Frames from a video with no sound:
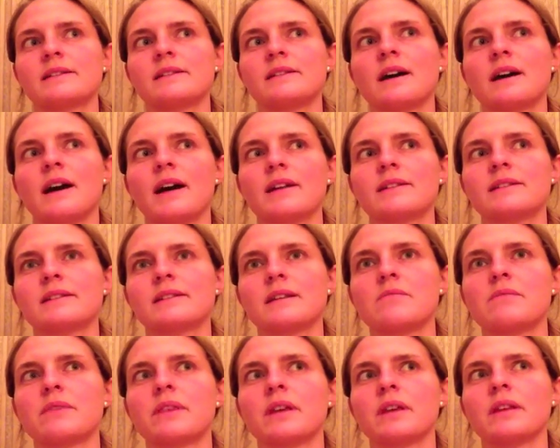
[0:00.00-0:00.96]
not
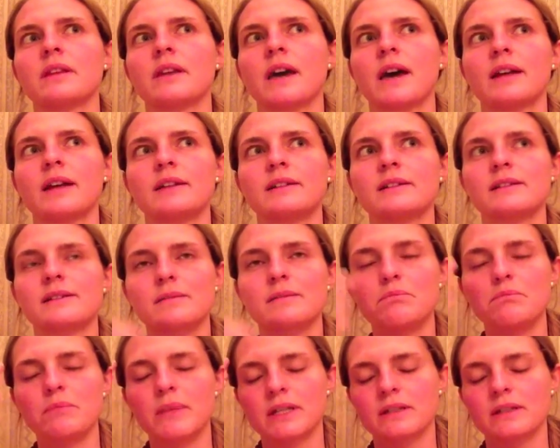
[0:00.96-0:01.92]
something that is
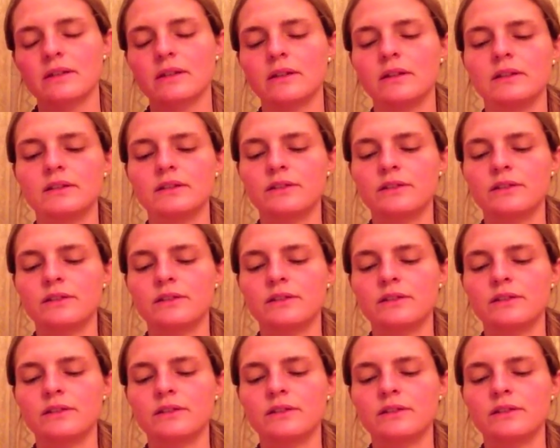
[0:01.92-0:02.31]
mental.